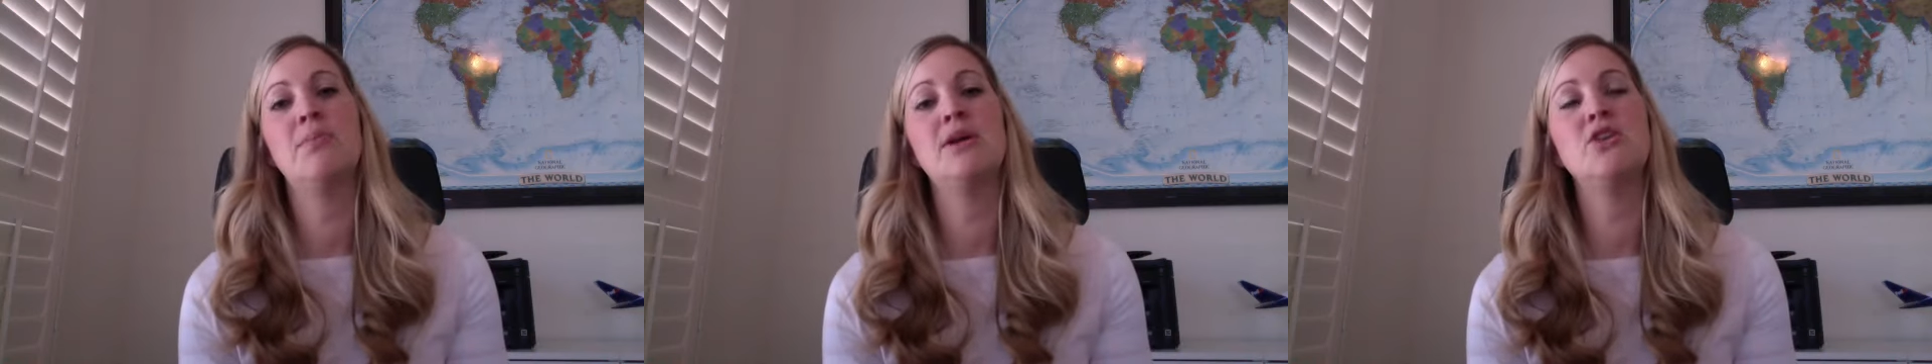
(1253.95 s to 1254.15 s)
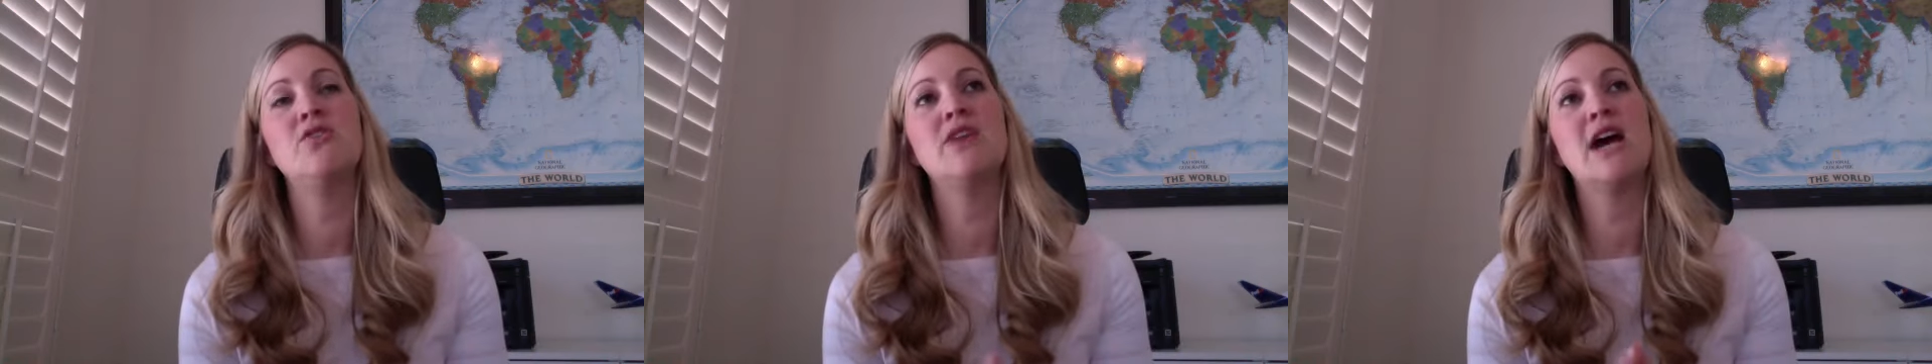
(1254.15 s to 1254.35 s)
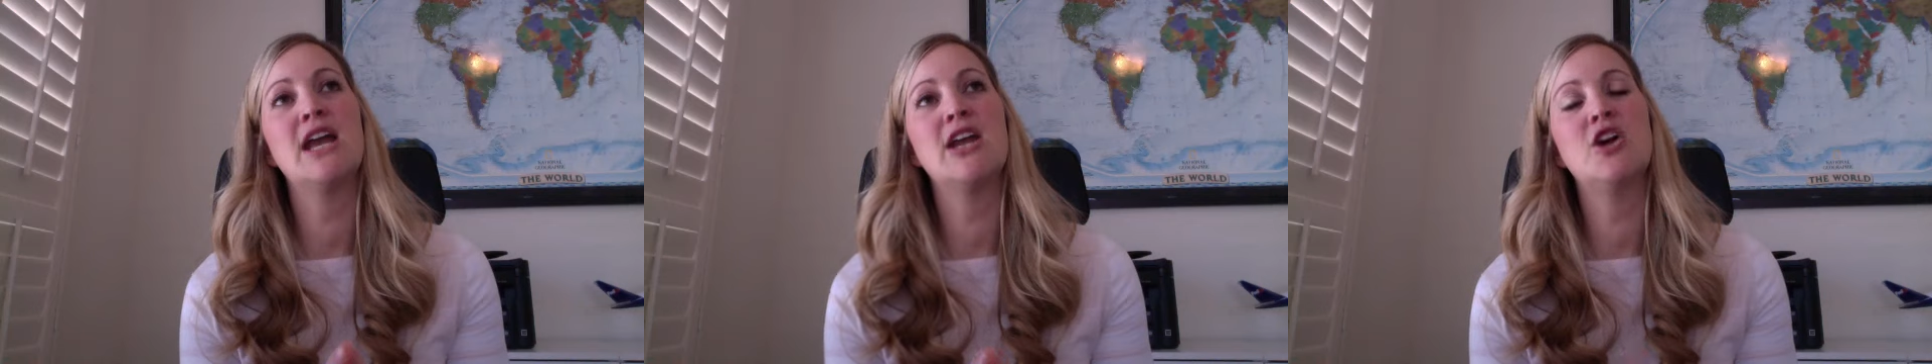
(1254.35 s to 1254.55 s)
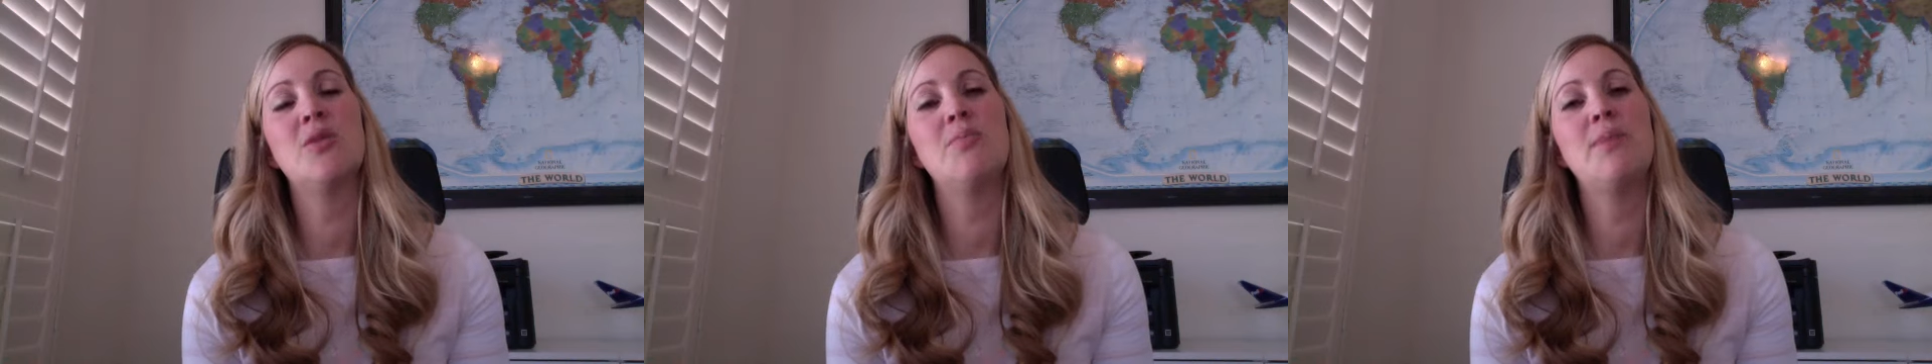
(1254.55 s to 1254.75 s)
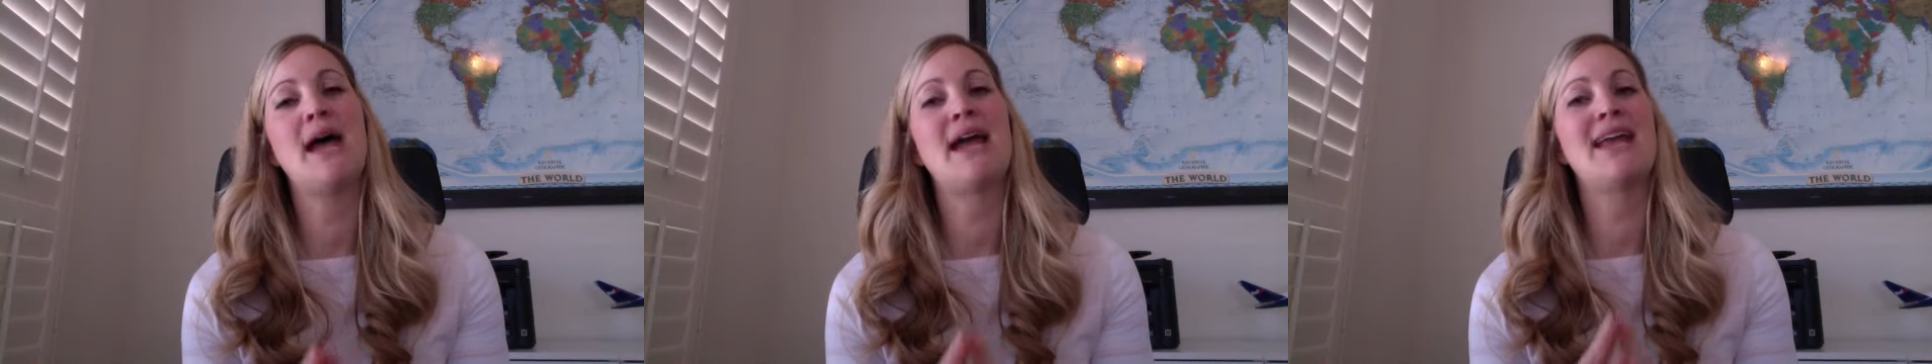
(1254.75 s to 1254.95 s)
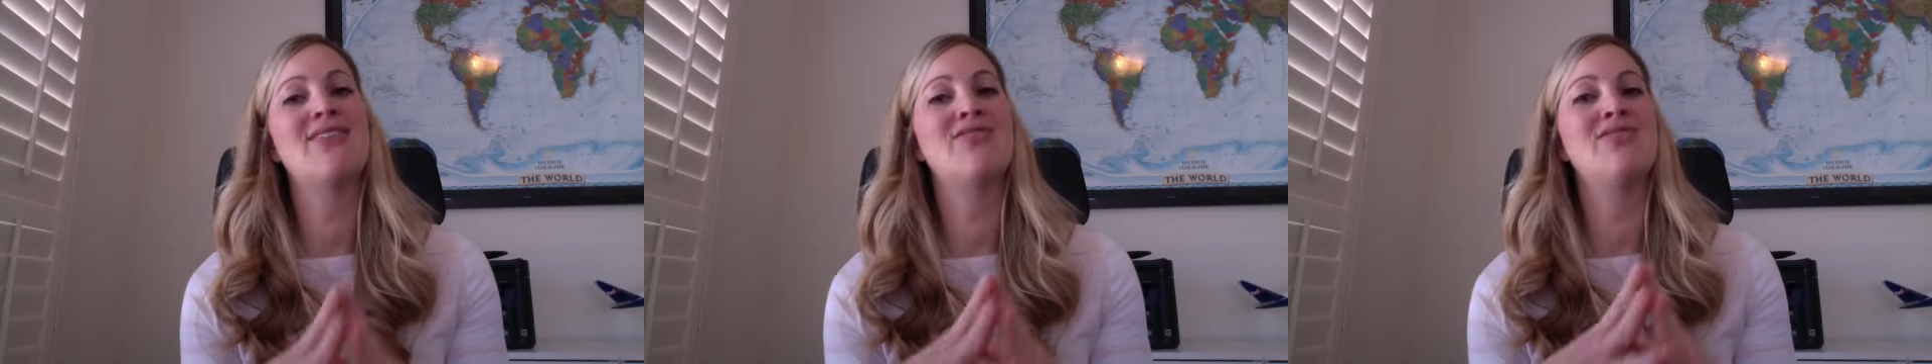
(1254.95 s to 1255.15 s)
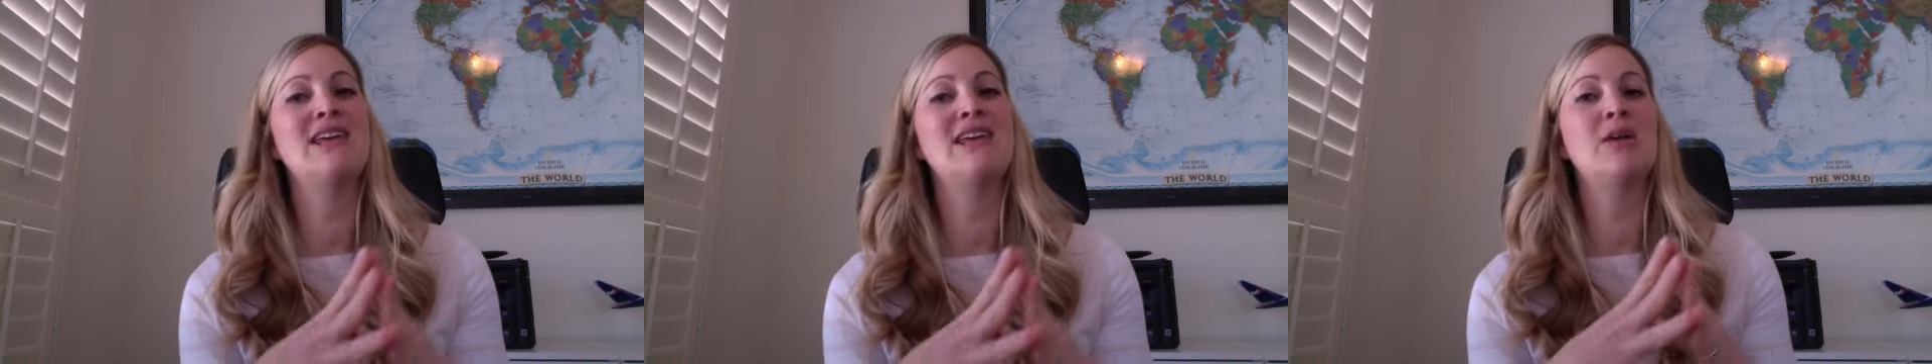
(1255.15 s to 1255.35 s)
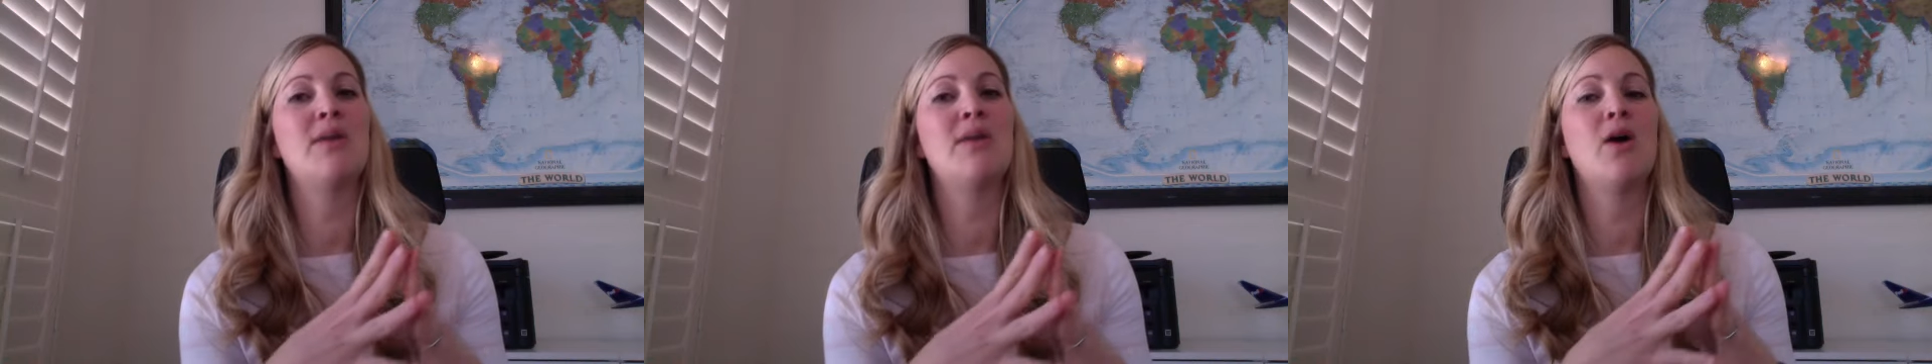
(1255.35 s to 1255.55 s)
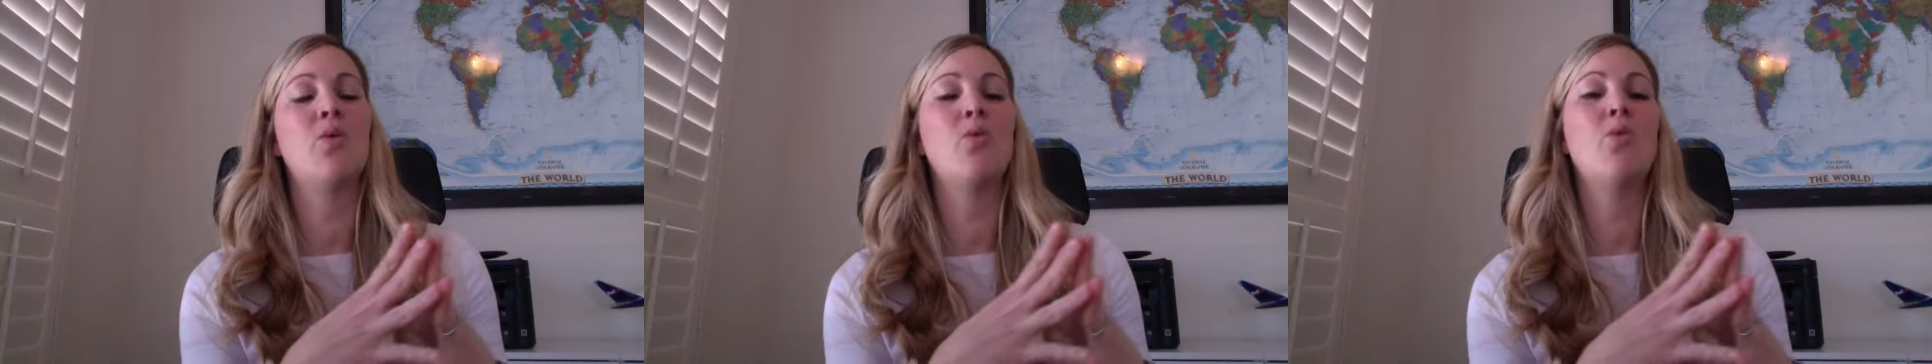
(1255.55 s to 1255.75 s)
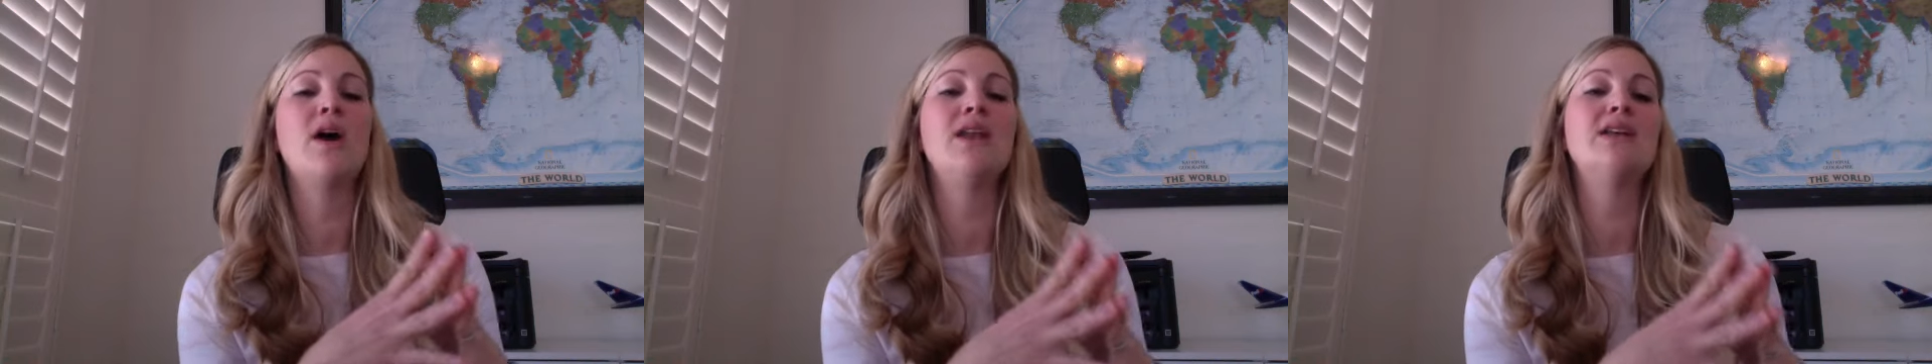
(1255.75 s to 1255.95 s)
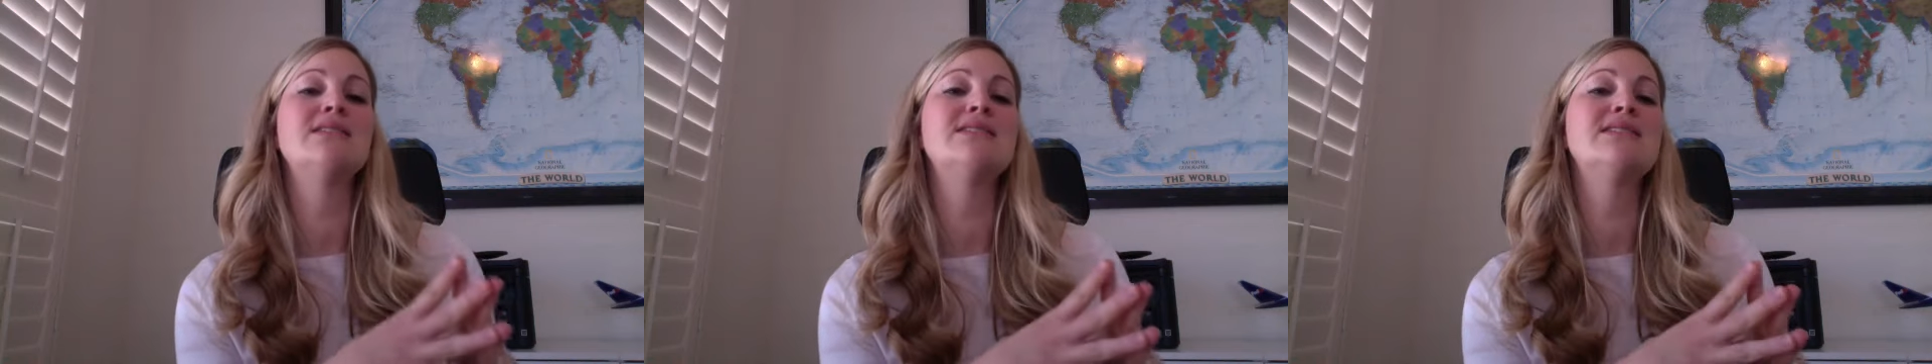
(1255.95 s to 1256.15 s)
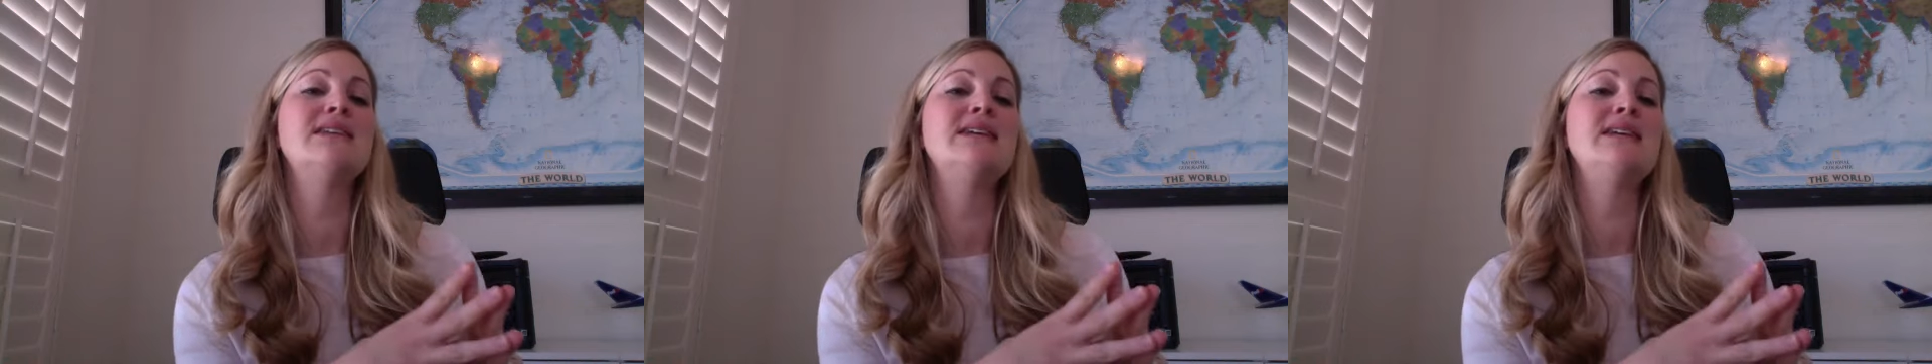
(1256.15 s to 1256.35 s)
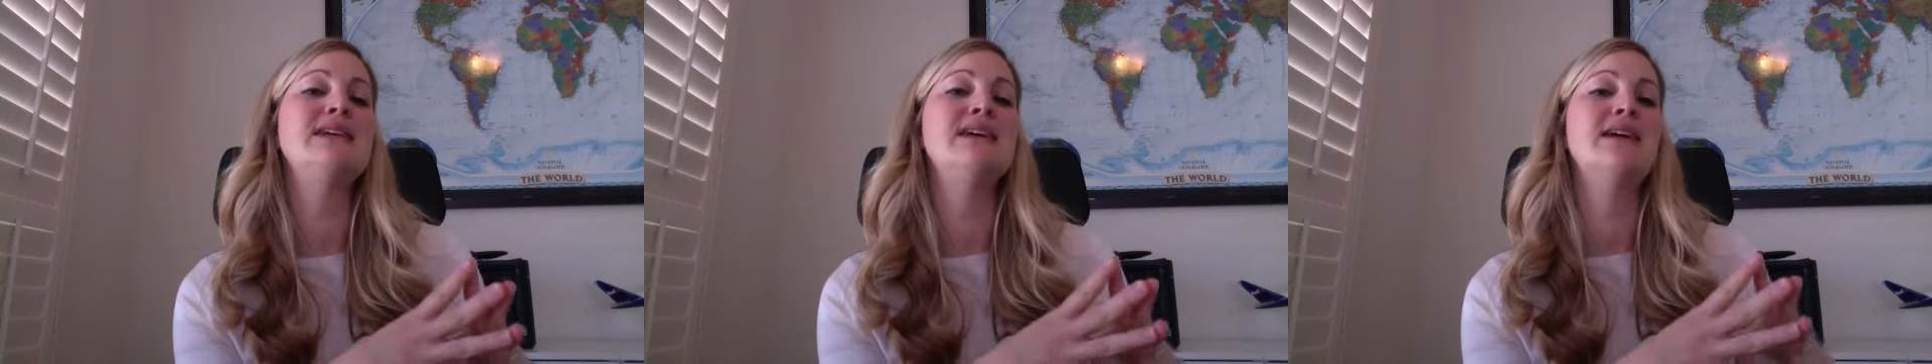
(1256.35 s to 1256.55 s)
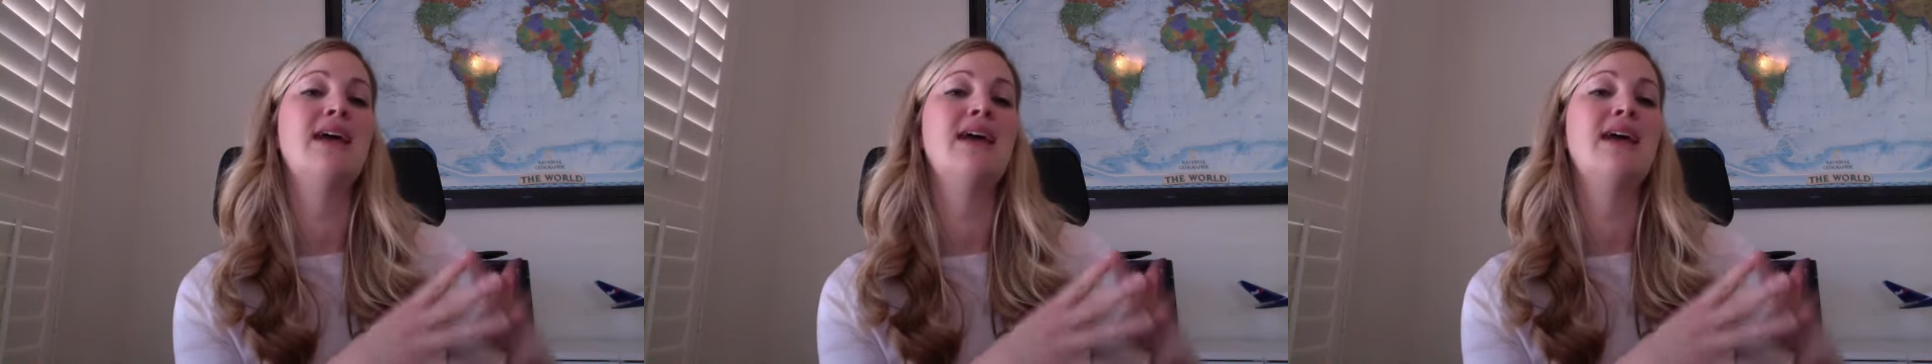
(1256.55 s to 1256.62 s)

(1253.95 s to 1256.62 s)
But you've got to go back and think about what is the